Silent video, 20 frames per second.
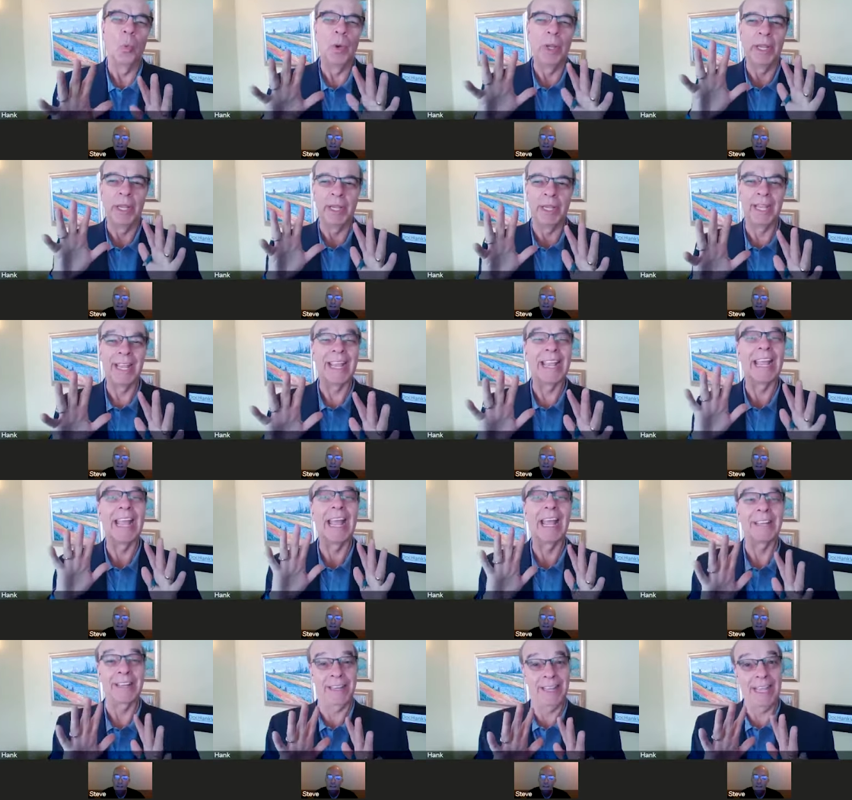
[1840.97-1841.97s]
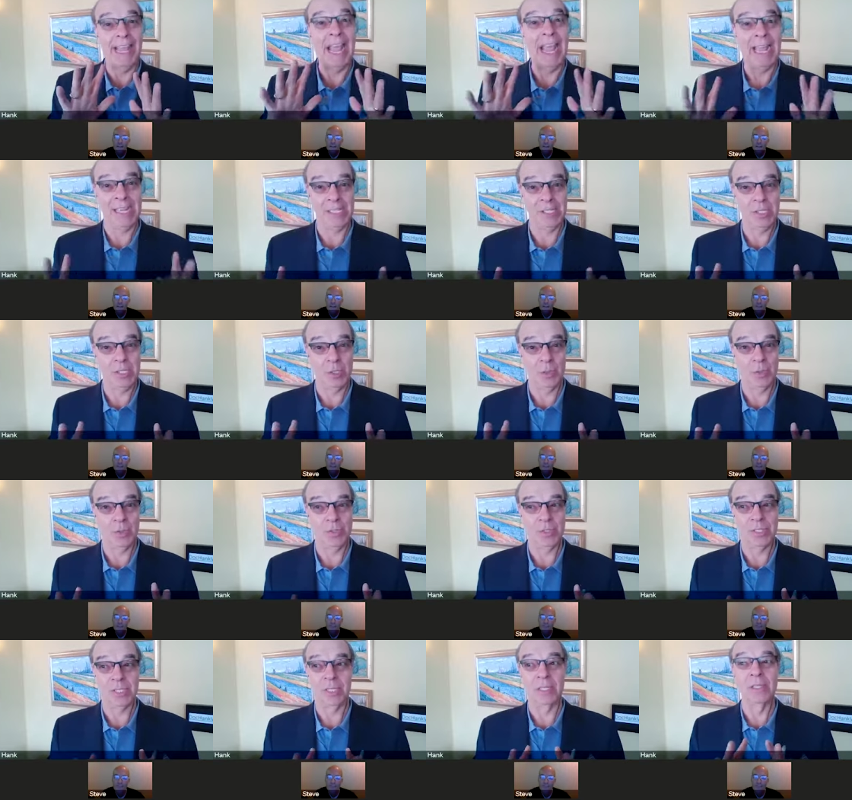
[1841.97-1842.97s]
we can get the
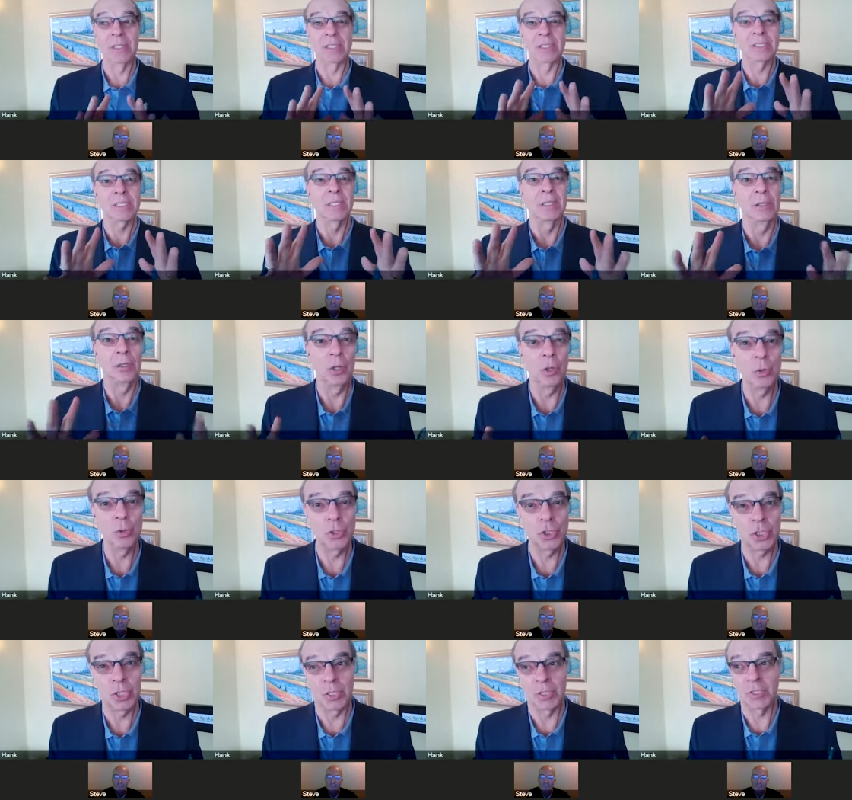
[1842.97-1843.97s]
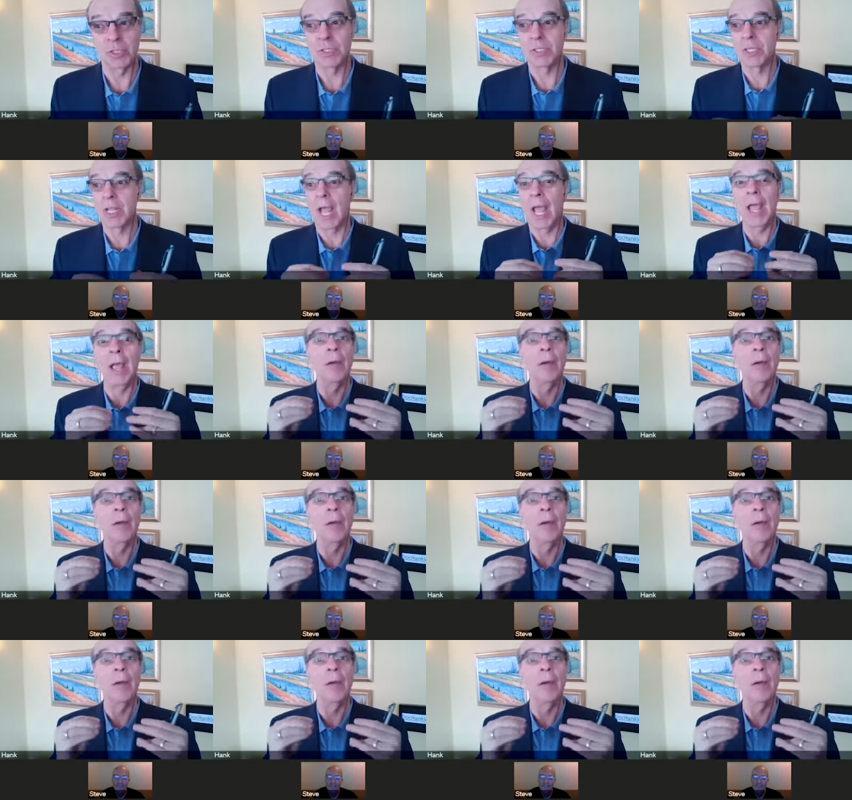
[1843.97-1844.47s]
answers and the solutions to